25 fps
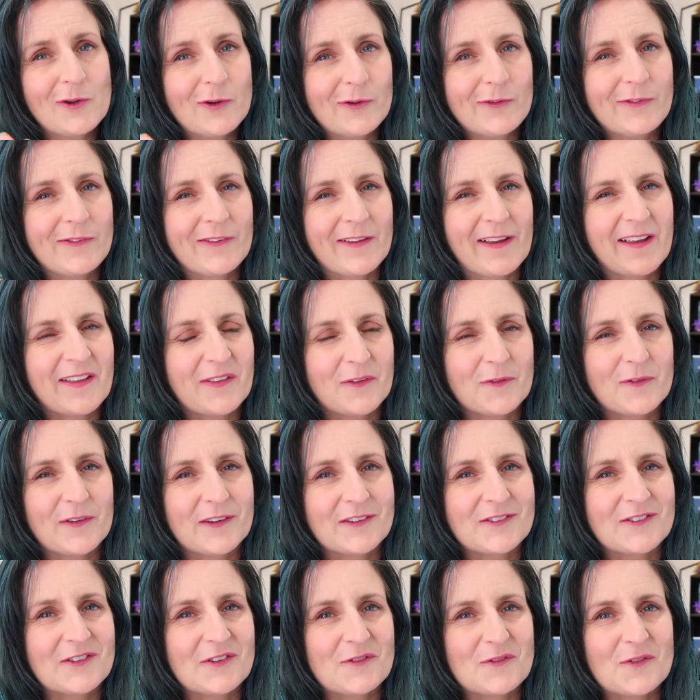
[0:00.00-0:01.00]
Good science
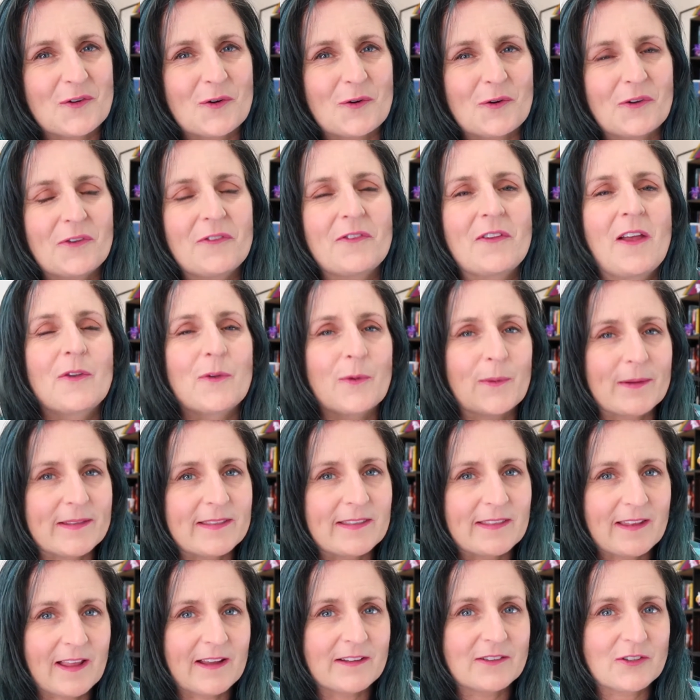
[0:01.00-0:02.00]
fiction, of course. So I'd
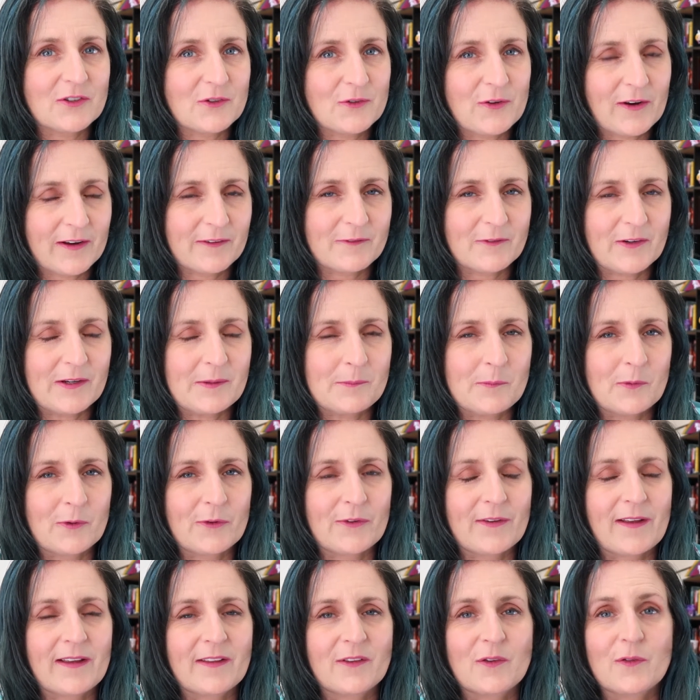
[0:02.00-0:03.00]
like to try and read more
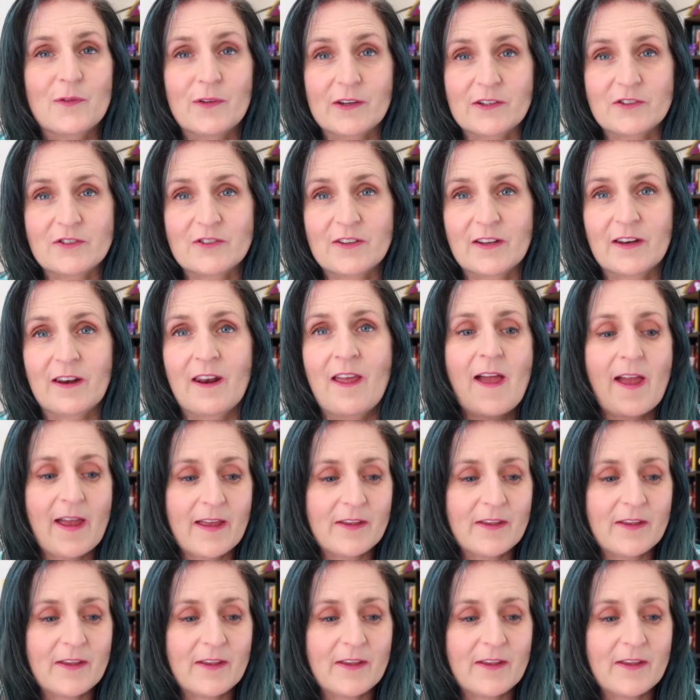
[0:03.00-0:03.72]
science fiction.